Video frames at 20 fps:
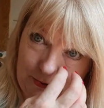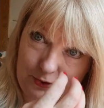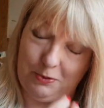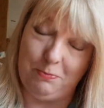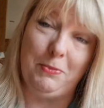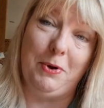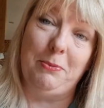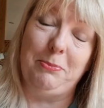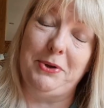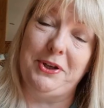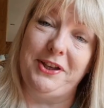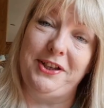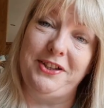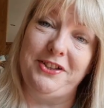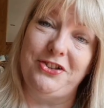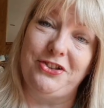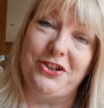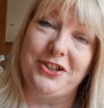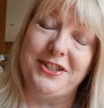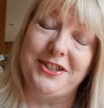thought it might be an
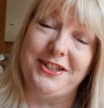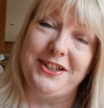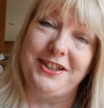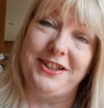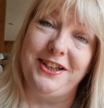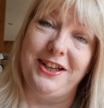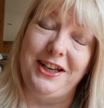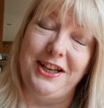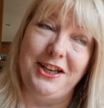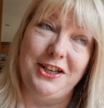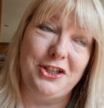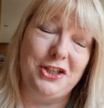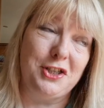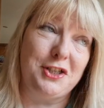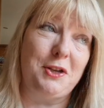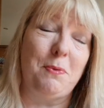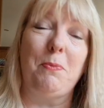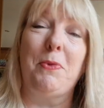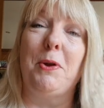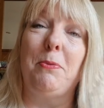interesting,
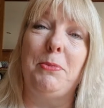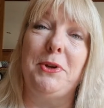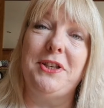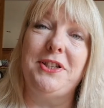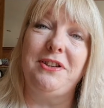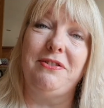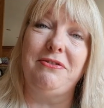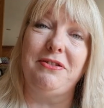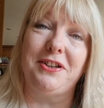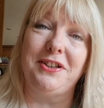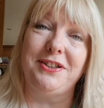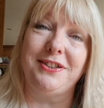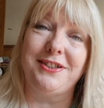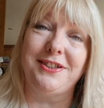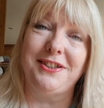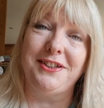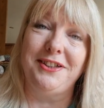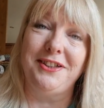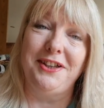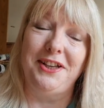just something a bit
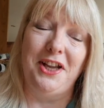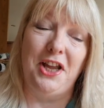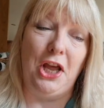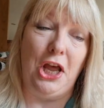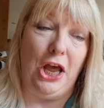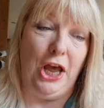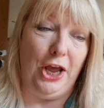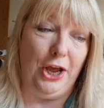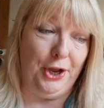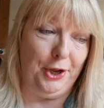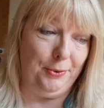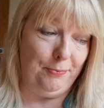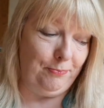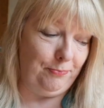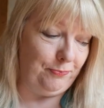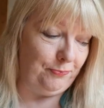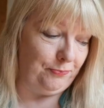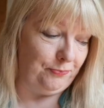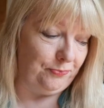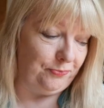different.
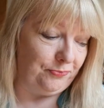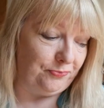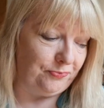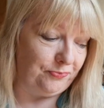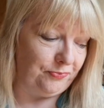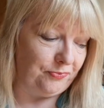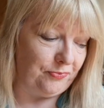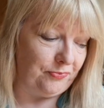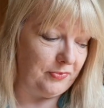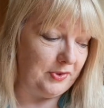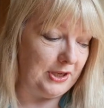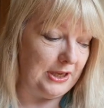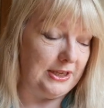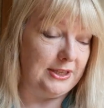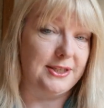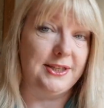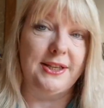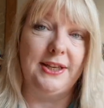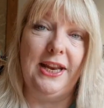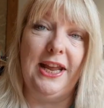
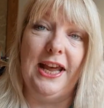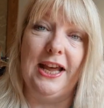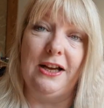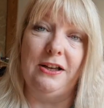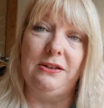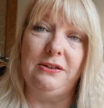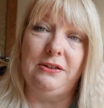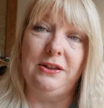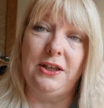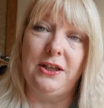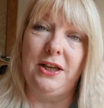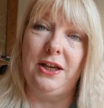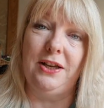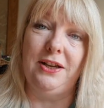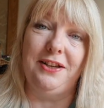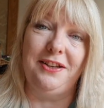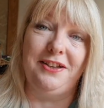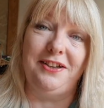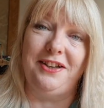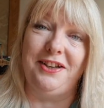So now,
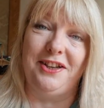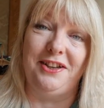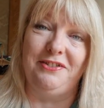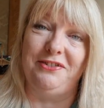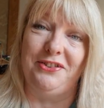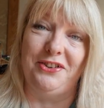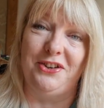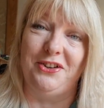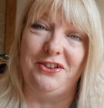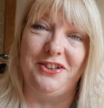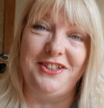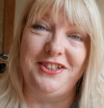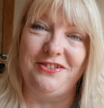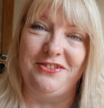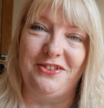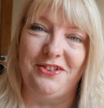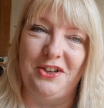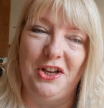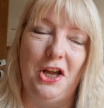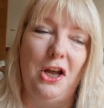I do
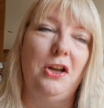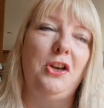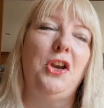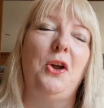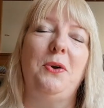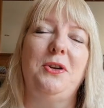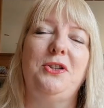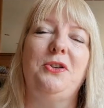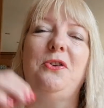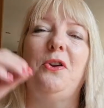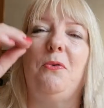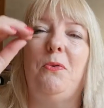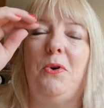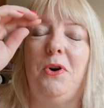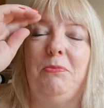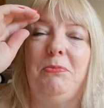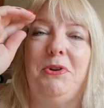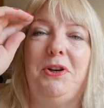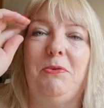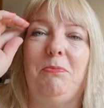know
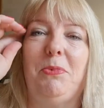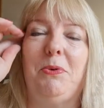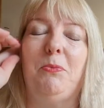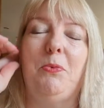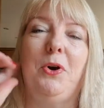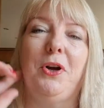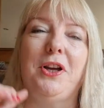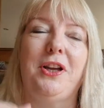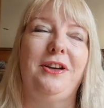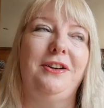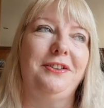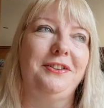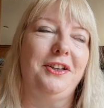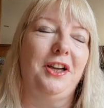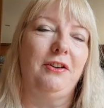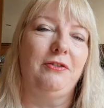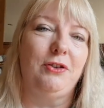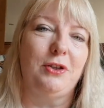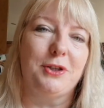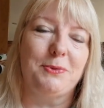what I'm going to be working
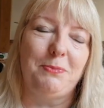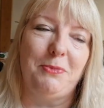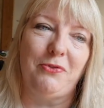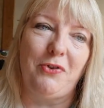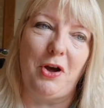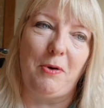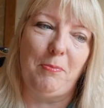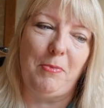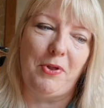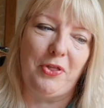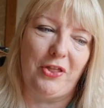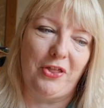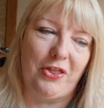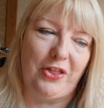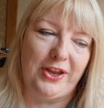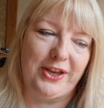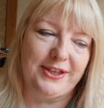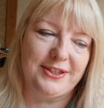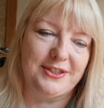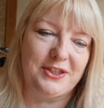on. I've got some other
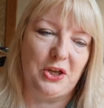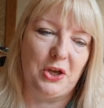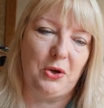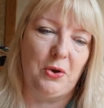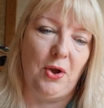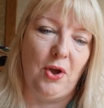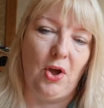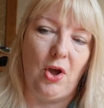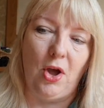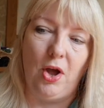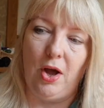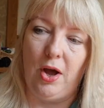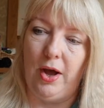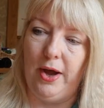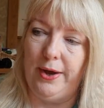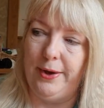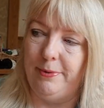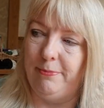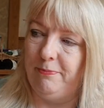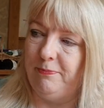things. So
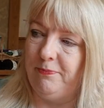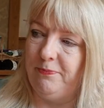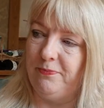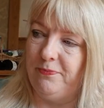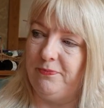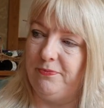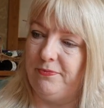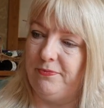I've